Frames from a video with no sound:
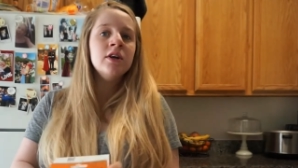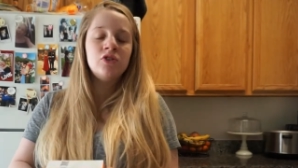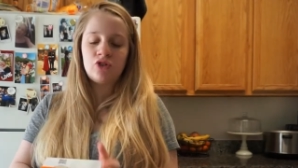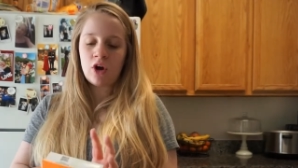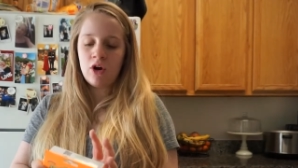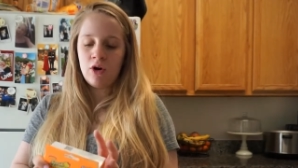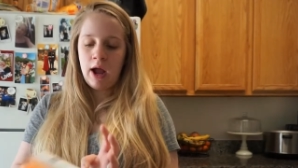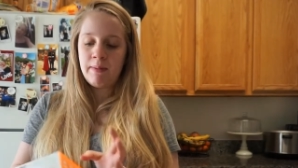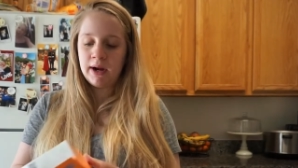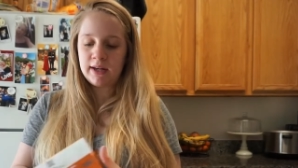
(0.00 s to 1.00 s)
So
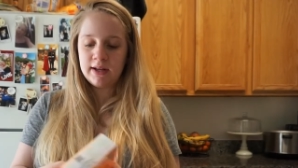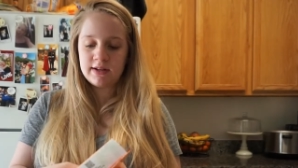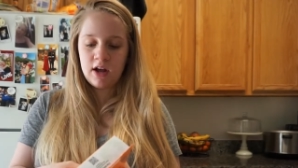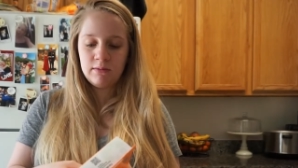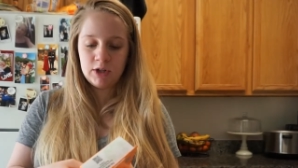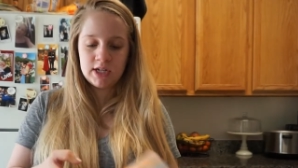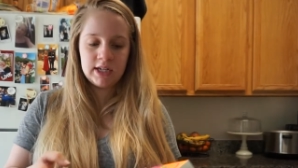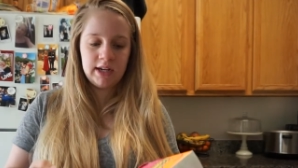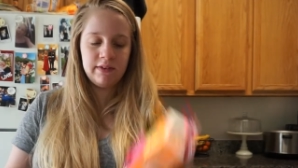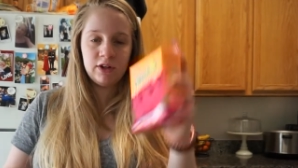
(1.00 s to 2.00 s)
I picked this up just
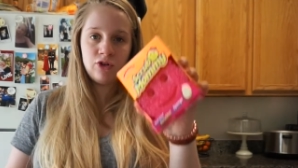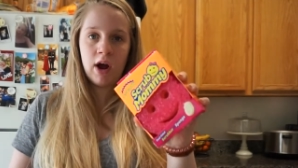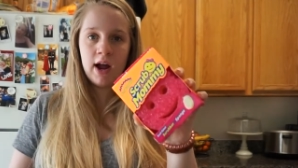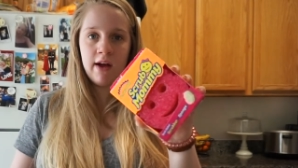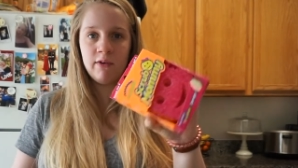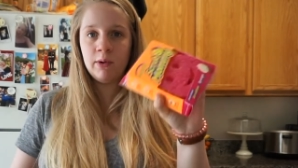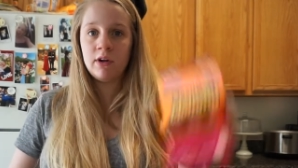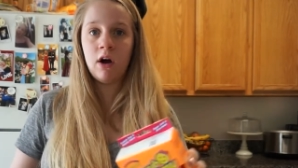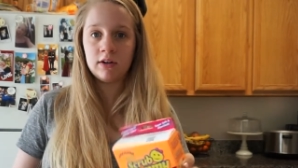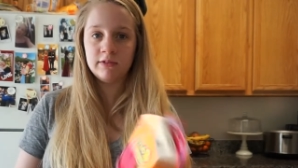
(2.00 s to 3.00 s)
to give it a try. Everyone
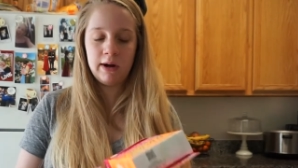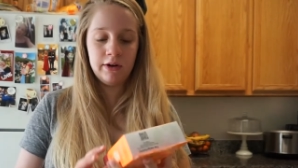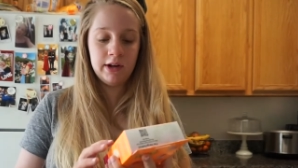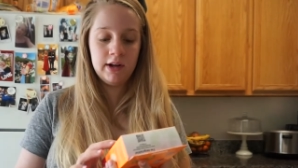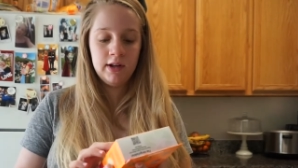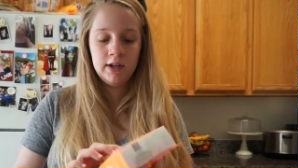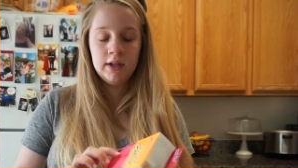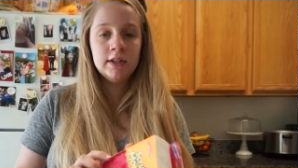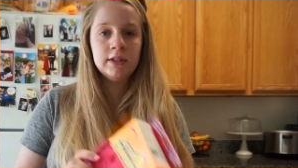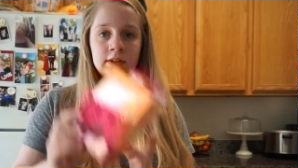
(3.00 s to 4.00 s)
talks about it.
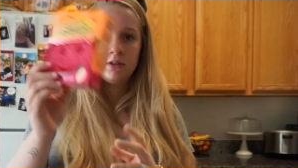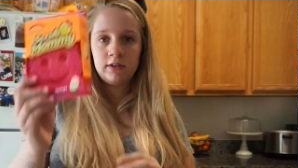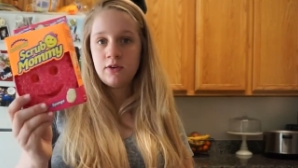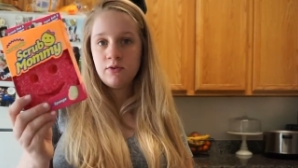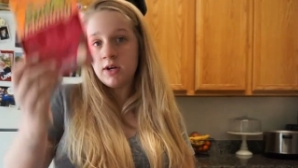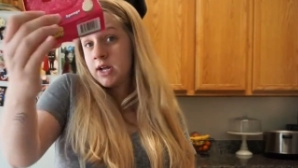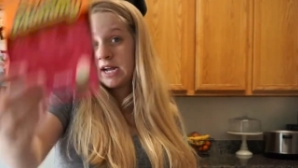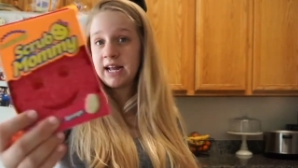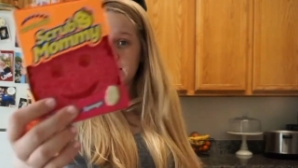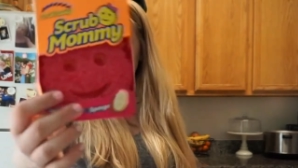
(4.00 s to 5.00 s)
So
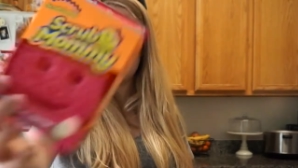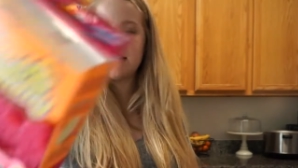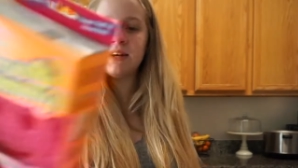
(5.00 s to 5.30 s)
got this.